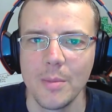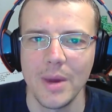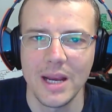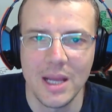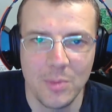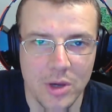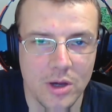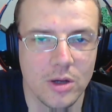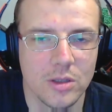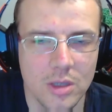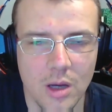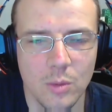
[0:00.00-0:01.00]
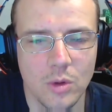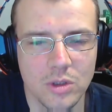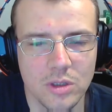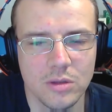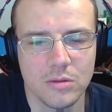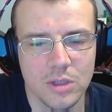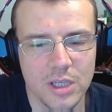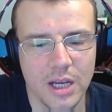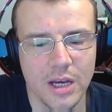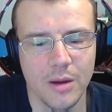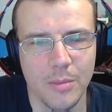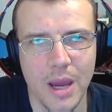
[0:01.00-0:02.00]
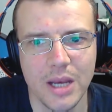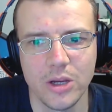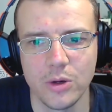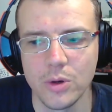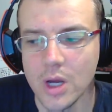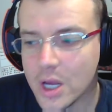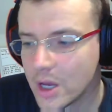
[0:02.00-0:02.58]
mainly because I wasn't sent a manual.